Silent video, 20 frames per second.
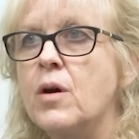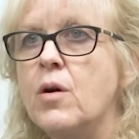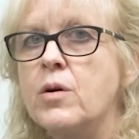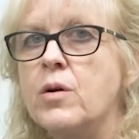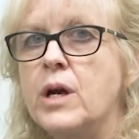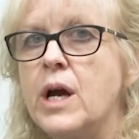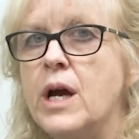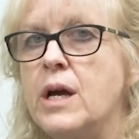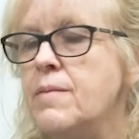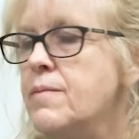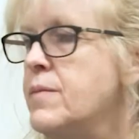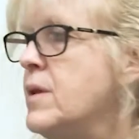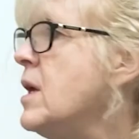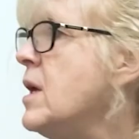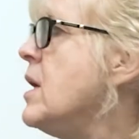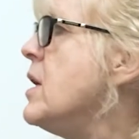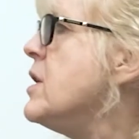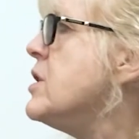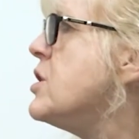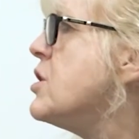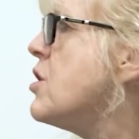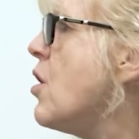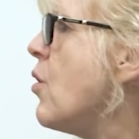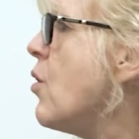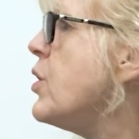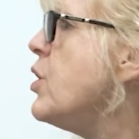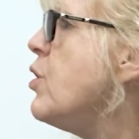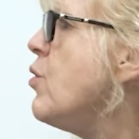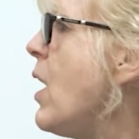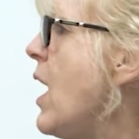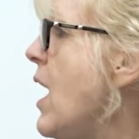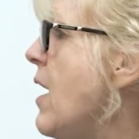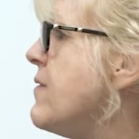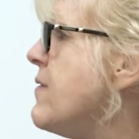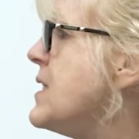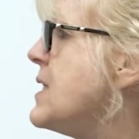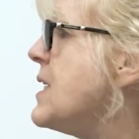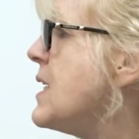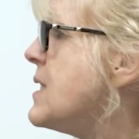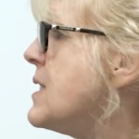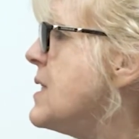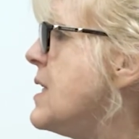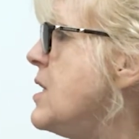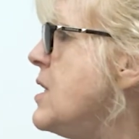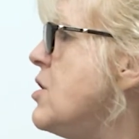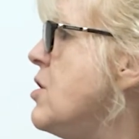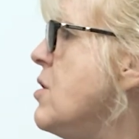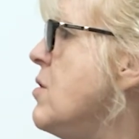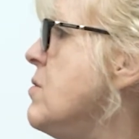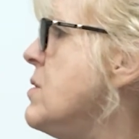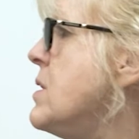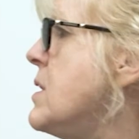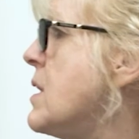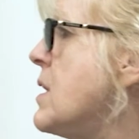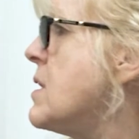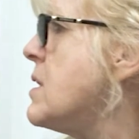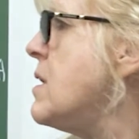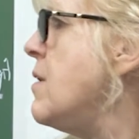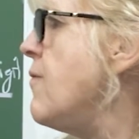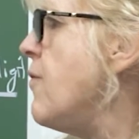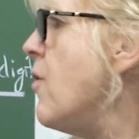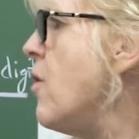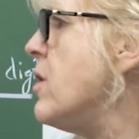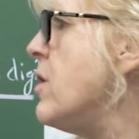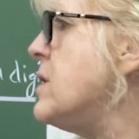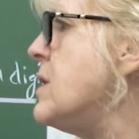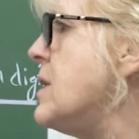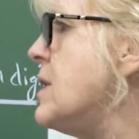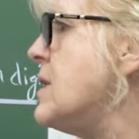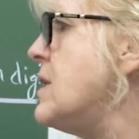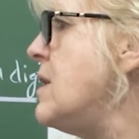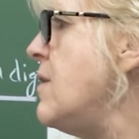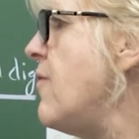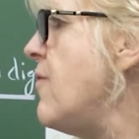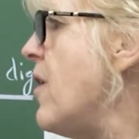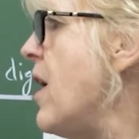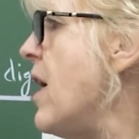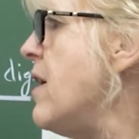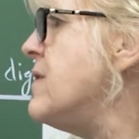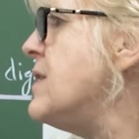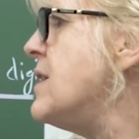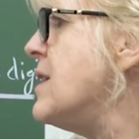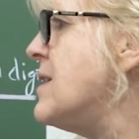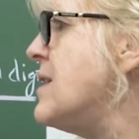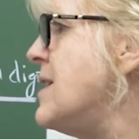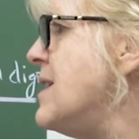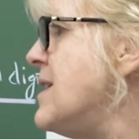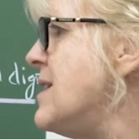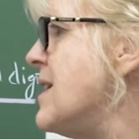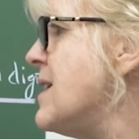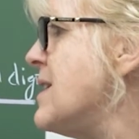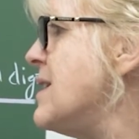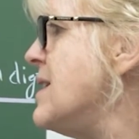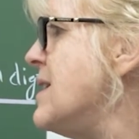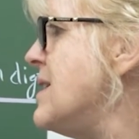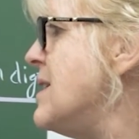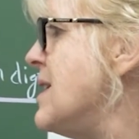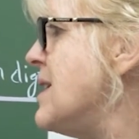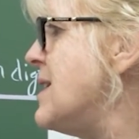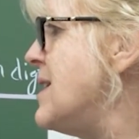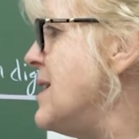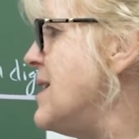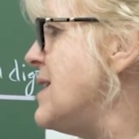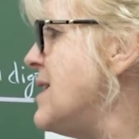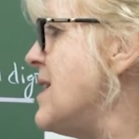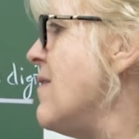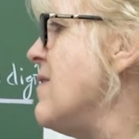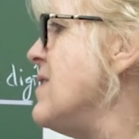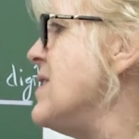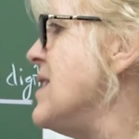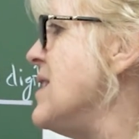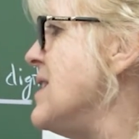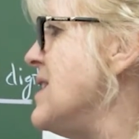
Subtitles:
Okay? So you have 62, 64, 65, 66s, 67s, and